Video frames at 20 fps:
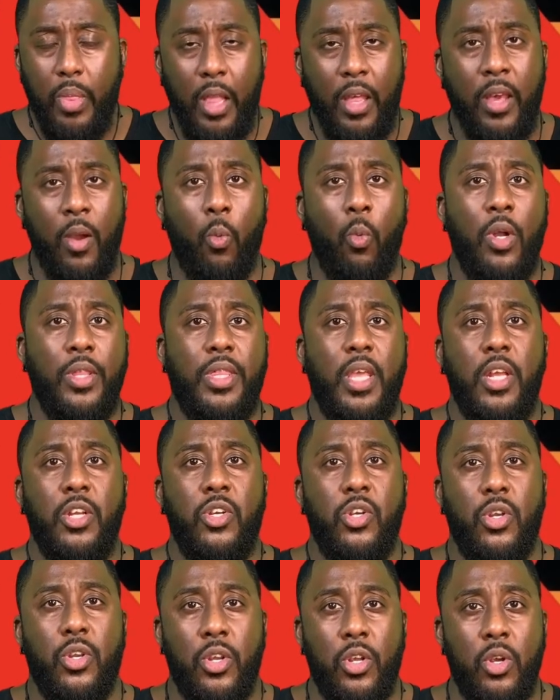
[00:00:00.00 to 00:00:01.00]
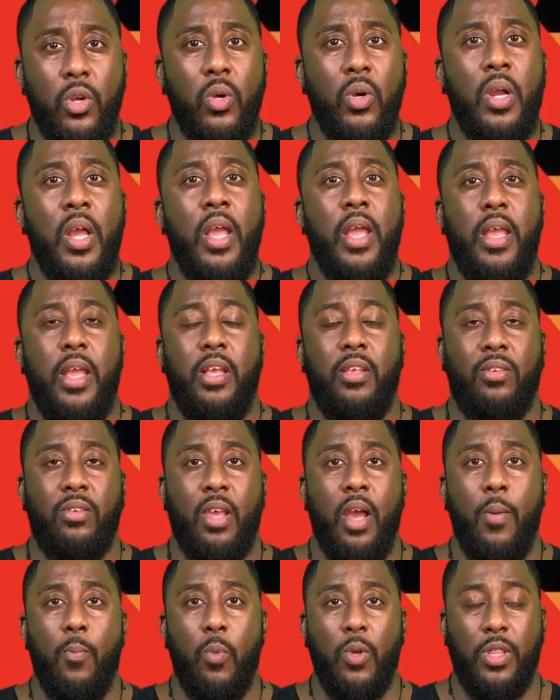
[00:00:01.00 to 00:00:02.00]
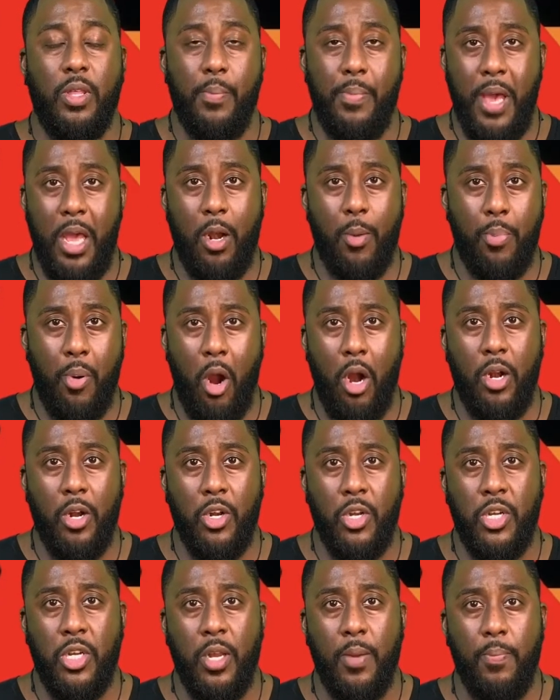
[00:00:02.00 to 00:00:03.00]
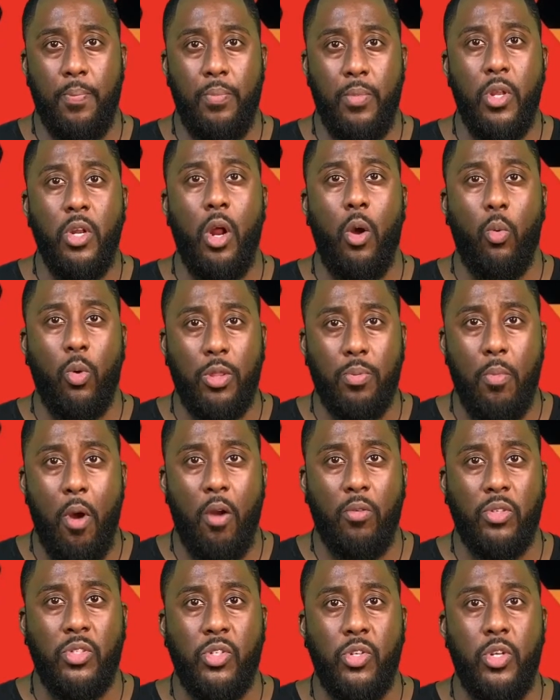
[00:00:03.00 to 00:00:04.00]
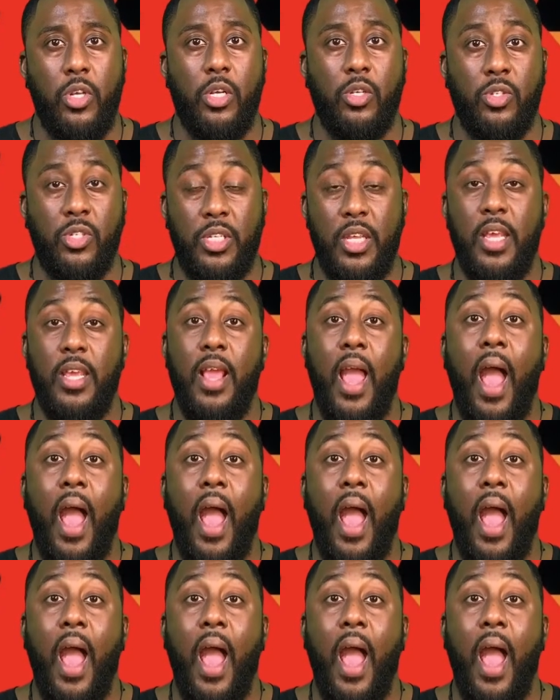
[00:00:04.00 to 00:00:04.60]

that what they should do is come with a better partnership, you know, with Marvel Studios, seeing